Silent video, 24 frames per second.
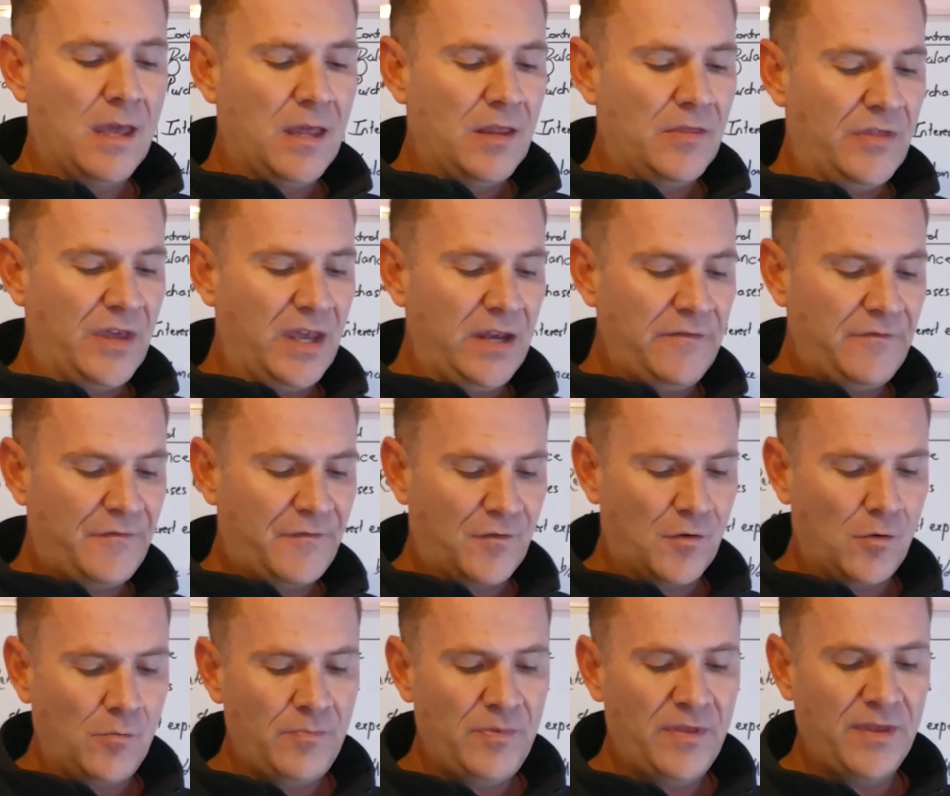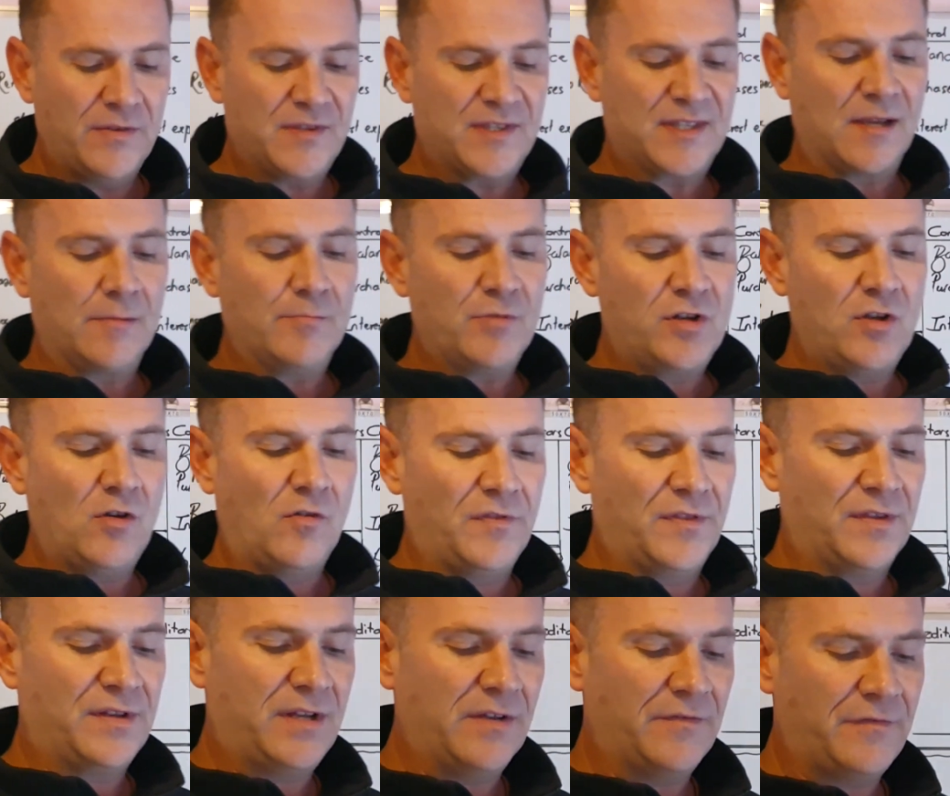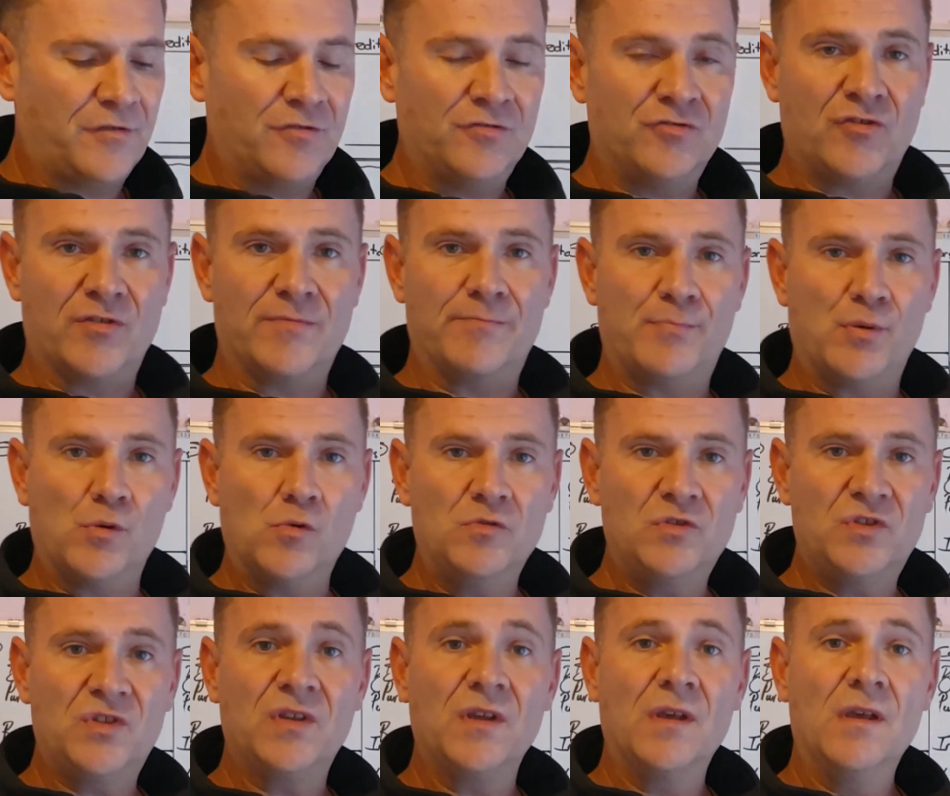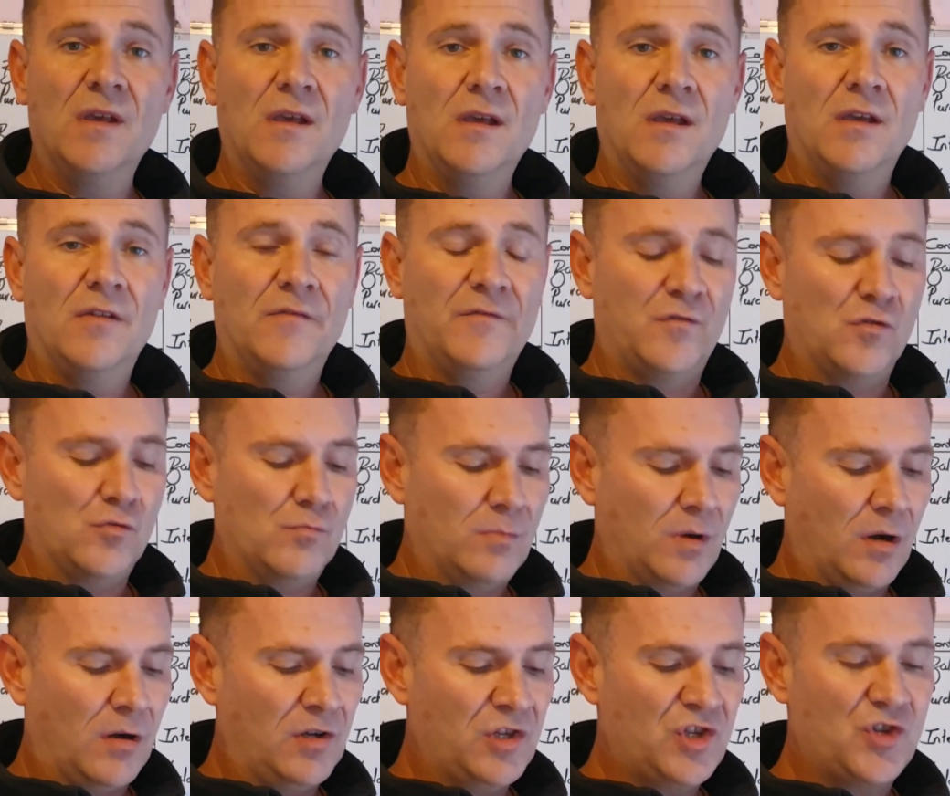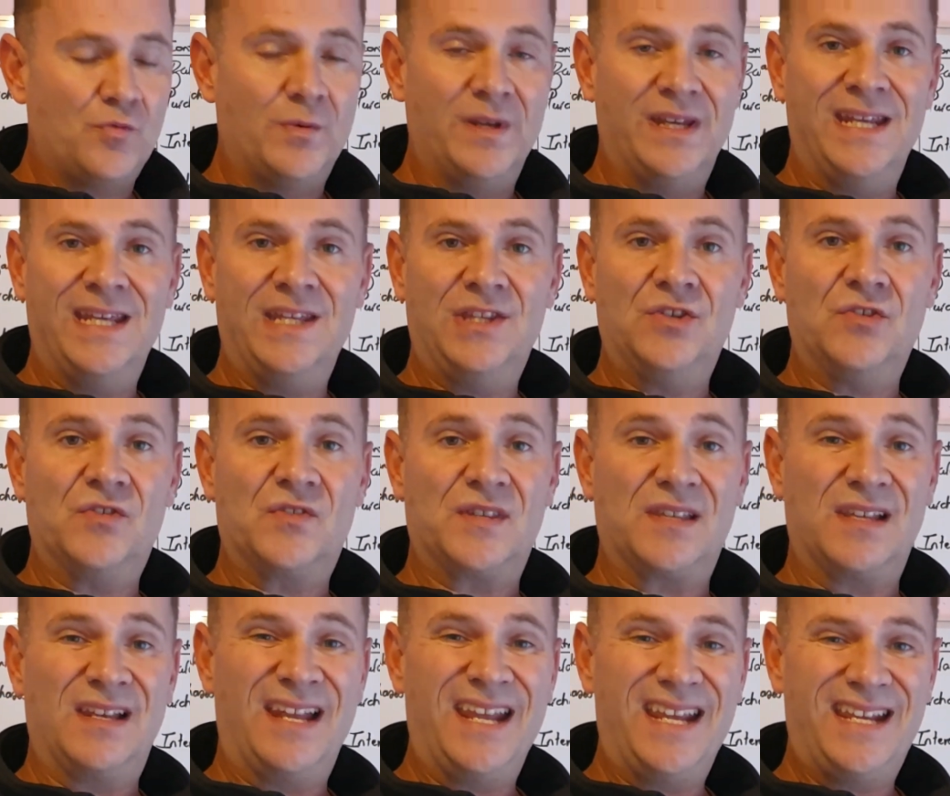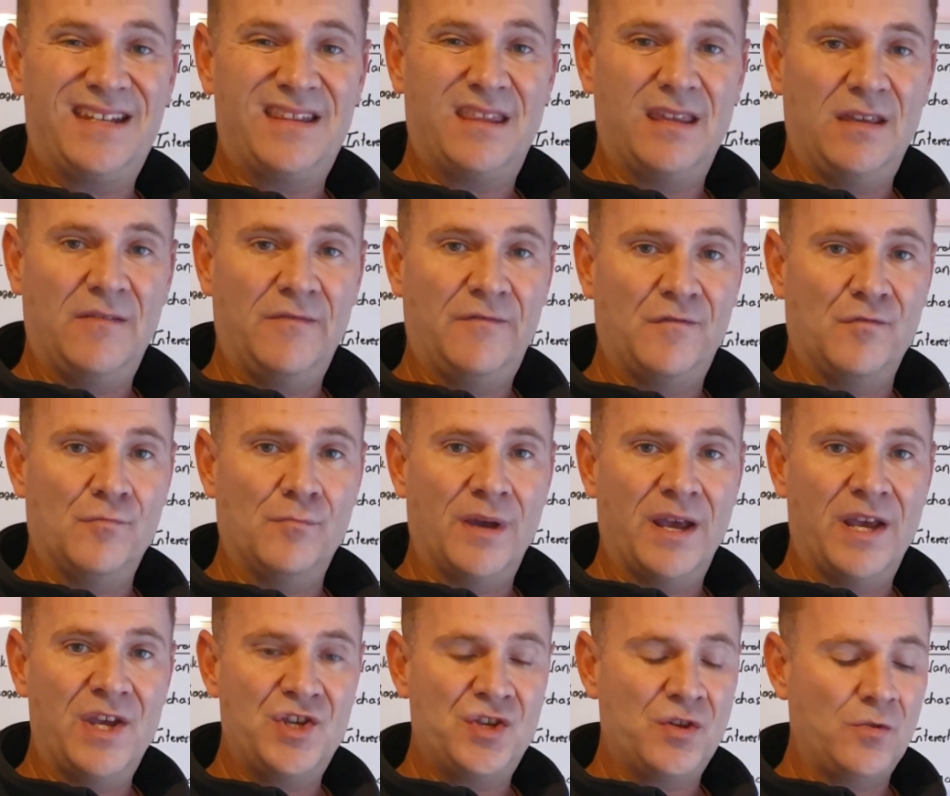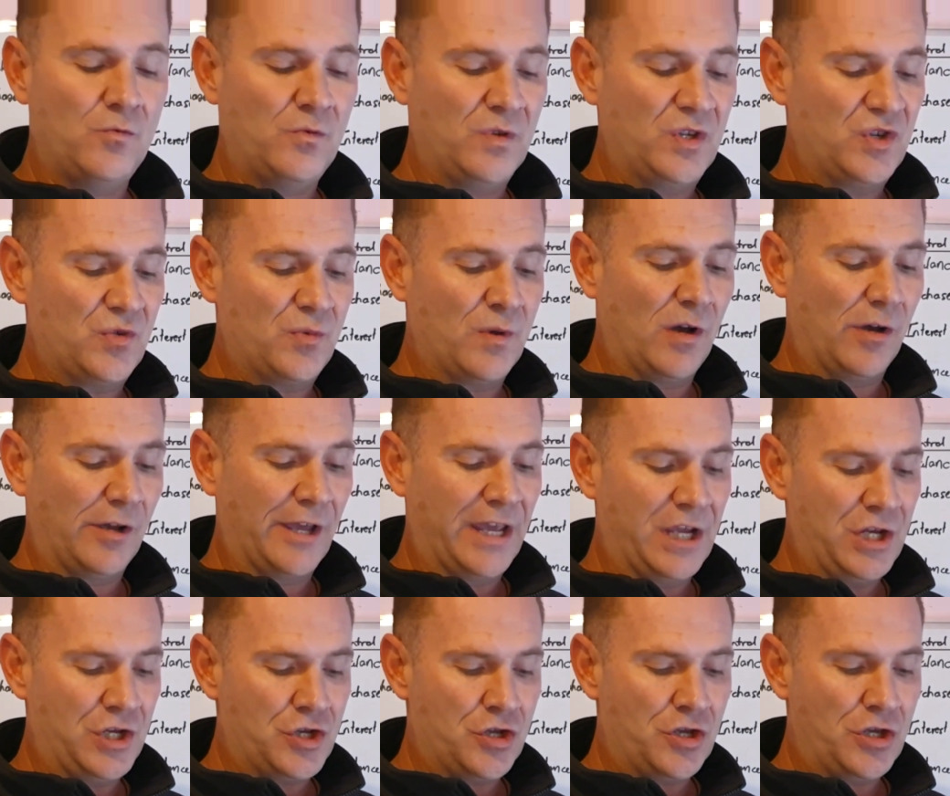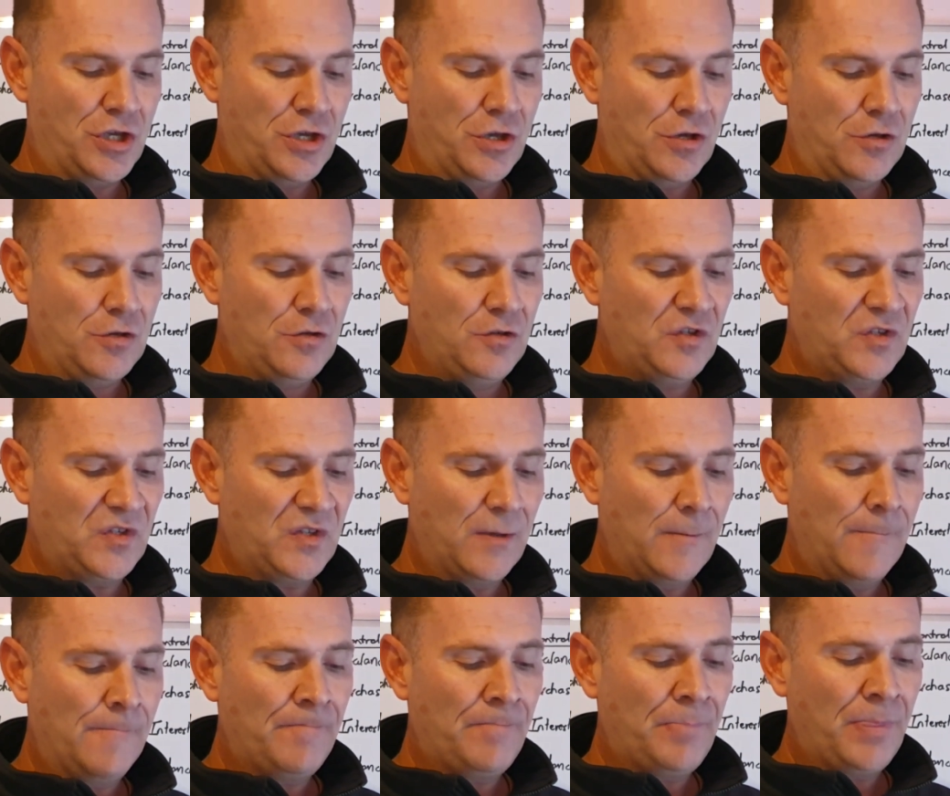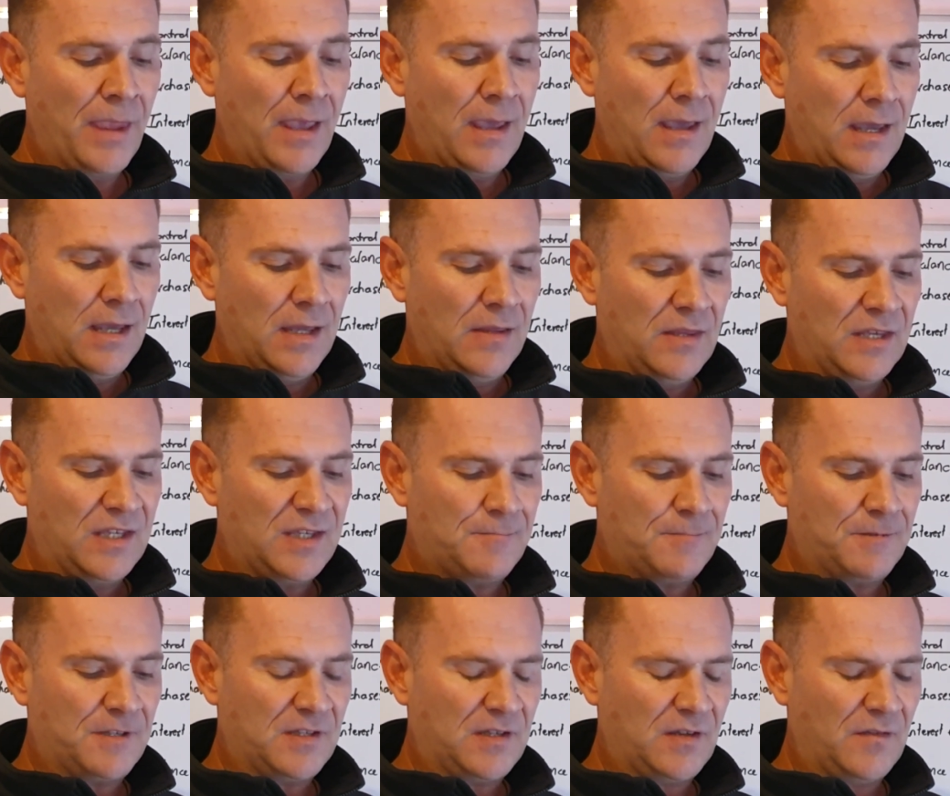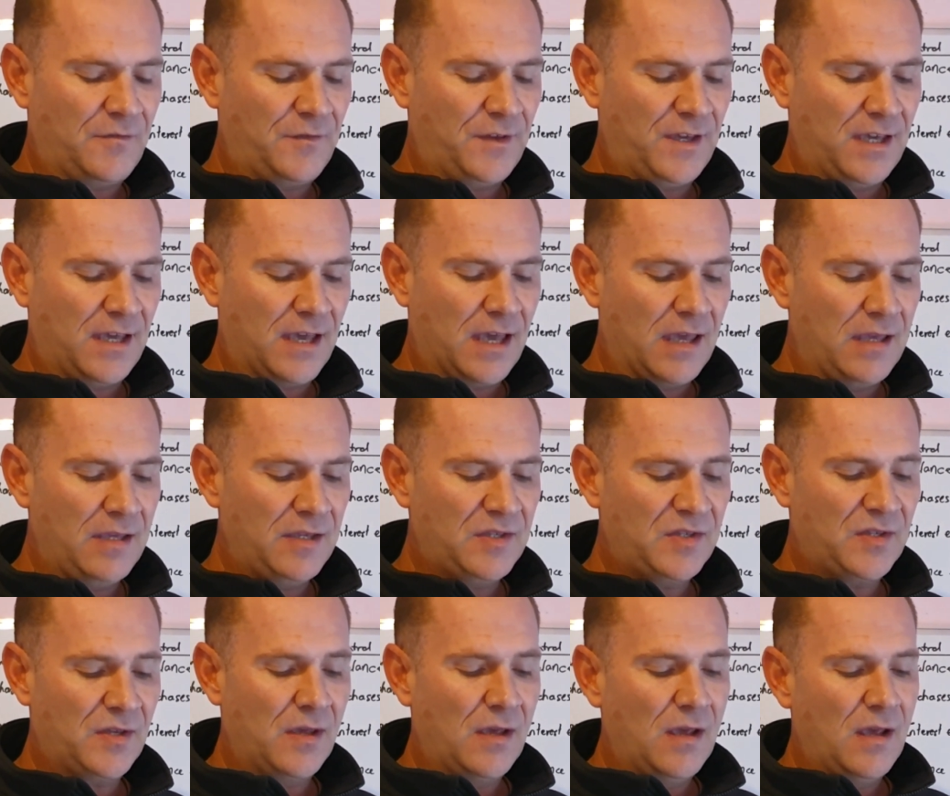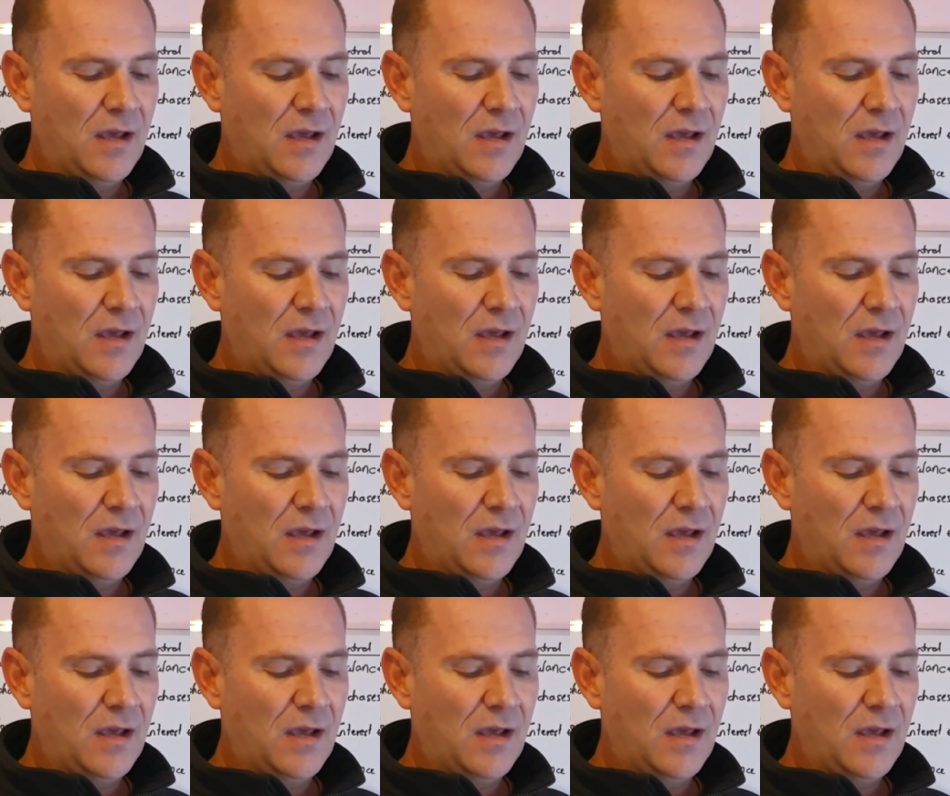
Then from the summary of the different reports for March, we need to select the information which we are going to use. In this specific case,